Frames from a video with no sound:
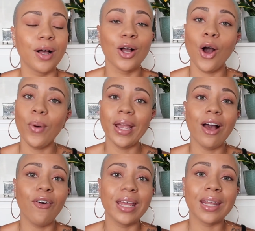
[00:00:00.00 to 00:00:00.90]
Going
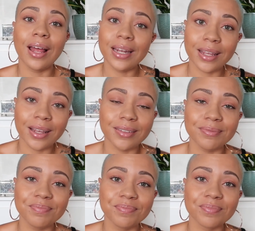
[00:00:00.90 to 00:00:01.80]
out in
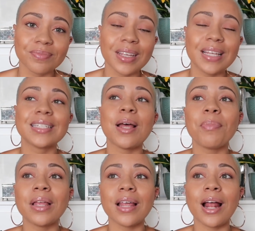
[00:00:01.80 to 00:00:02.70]
London is
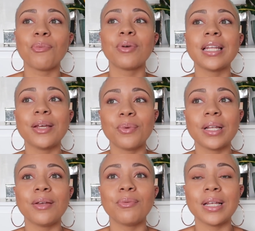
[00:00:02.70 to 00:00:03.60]
something that I
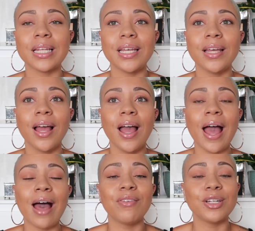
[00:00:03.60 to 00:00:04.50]
really
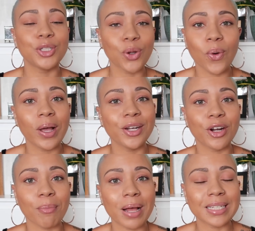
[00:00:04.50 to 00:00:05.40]
have enjoyed
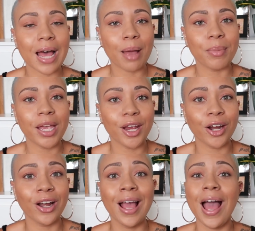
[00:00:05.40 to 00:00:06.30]
during my time
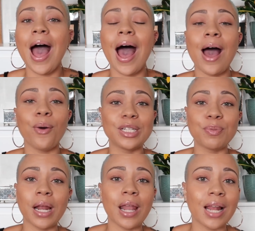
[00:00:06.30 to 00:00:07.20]
here. I would
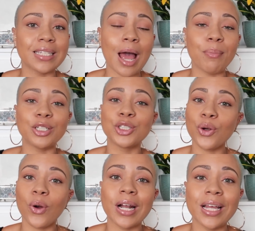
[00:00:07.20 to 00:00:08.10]
spend a lot of time in
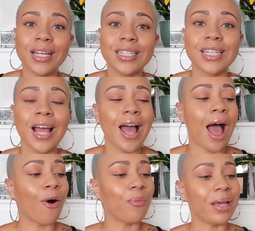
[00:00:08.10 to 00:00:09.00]
Shoreditch.
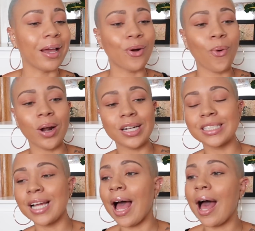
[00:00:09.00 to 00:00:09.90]
I would be at Corner
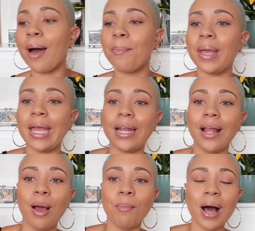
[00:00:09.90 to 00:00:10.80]
Shop
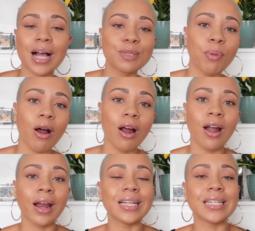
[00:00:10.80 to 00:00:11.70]
and Box
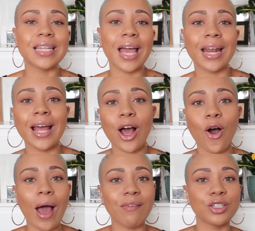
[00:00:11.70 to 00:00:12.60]
Park and just hanging
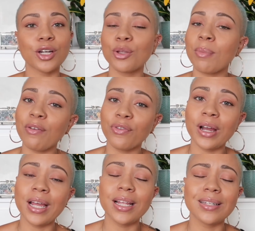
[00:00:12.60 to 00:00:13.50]
out, having drinks with my
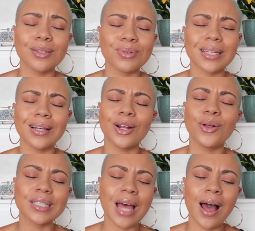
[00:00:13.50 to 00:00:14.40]
friends. It was a good
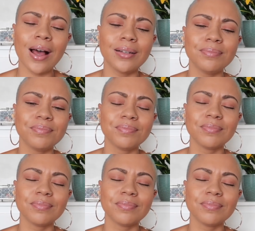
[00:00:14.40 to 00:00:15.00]
old time